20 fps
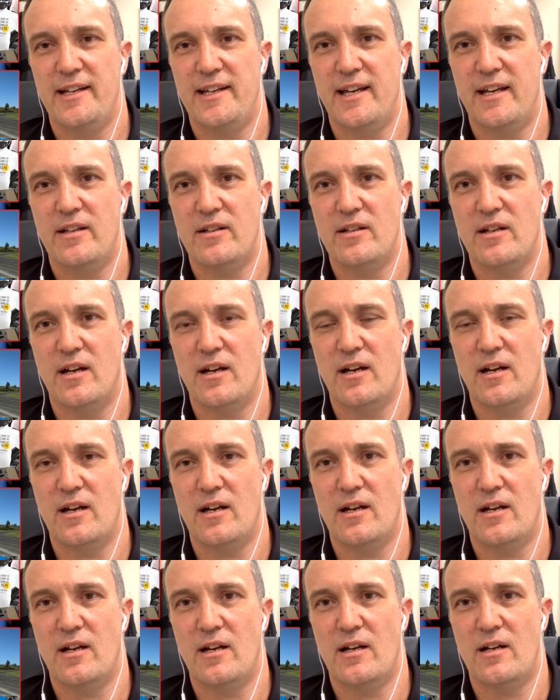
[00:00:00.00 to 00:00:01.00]
get
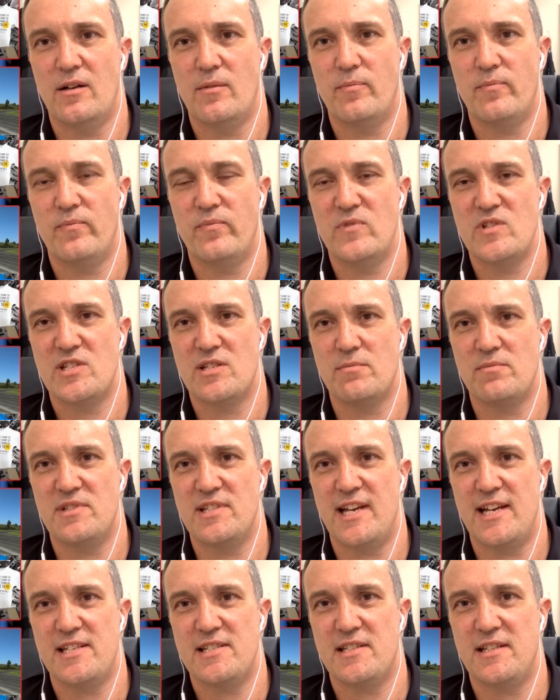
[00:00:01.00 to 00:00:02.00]
some
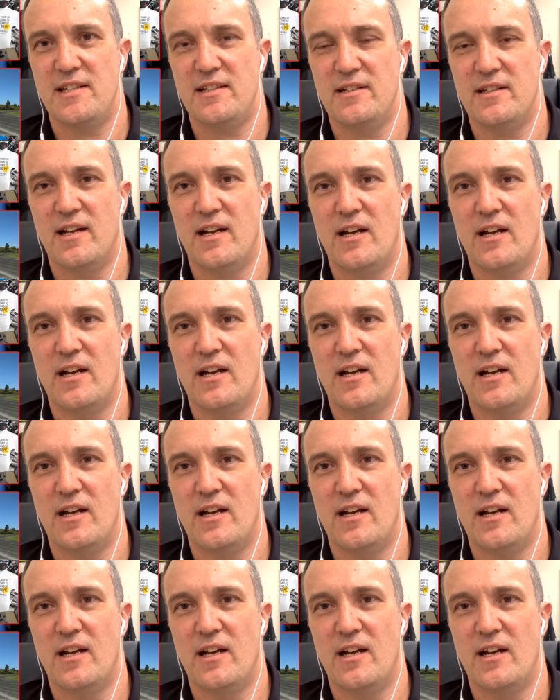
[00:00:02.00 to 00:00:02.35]
testing